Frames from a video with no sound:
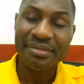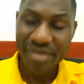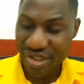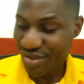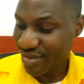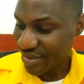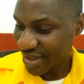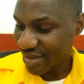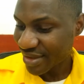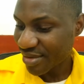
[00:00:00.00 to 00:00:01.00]
Make sure
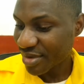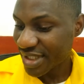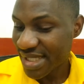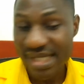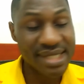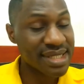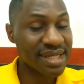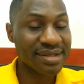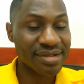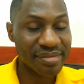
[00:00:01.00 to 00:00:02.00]
nobody sees
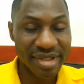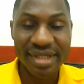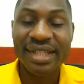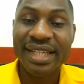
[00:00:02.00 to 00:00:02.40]
that number.